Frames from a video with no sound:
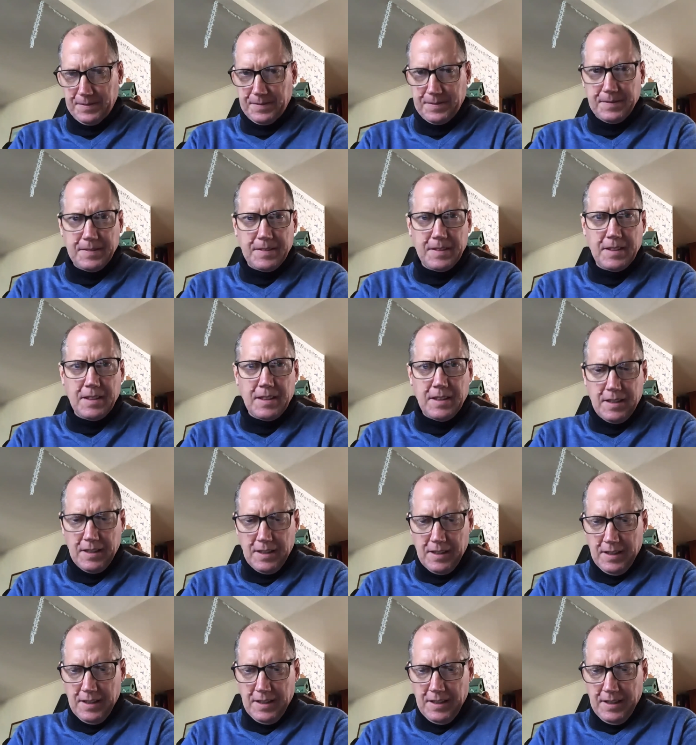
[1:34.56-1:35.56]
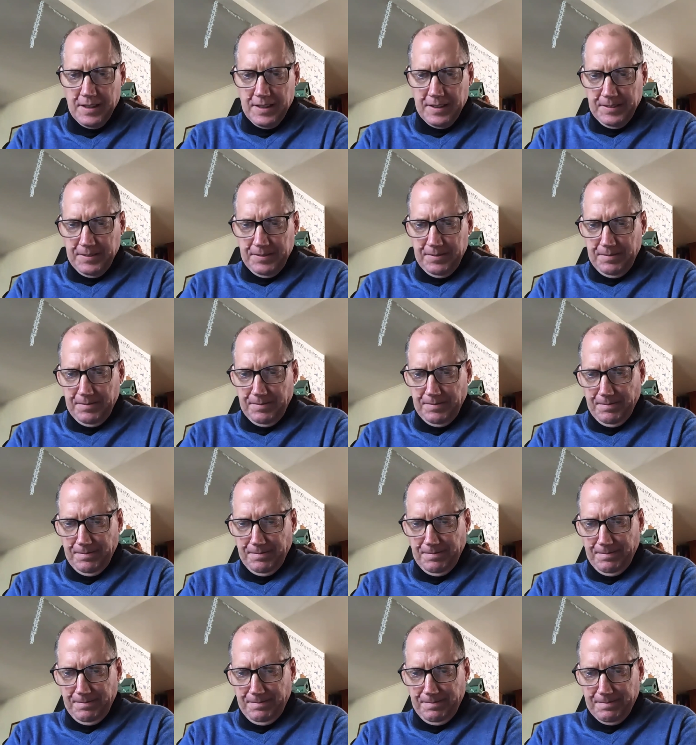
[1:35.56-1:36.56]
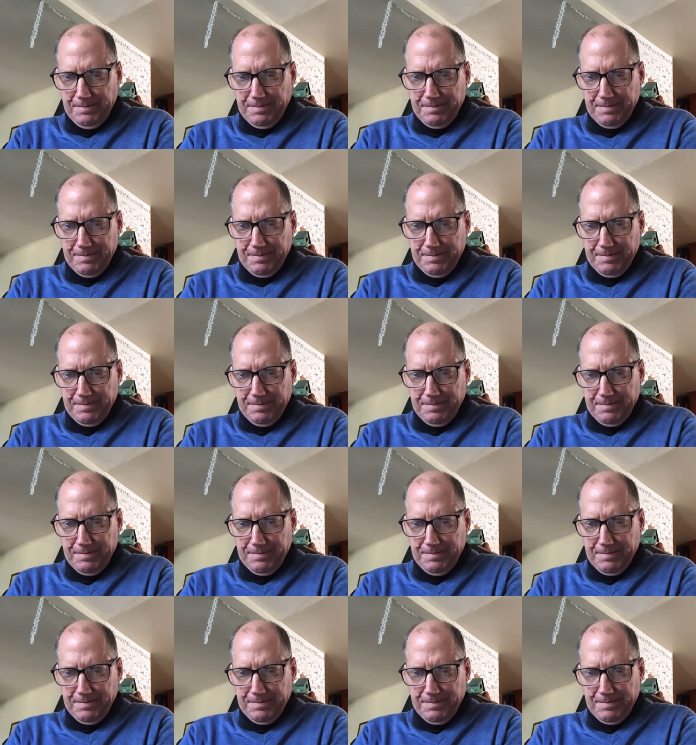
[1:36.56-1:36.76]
(silence)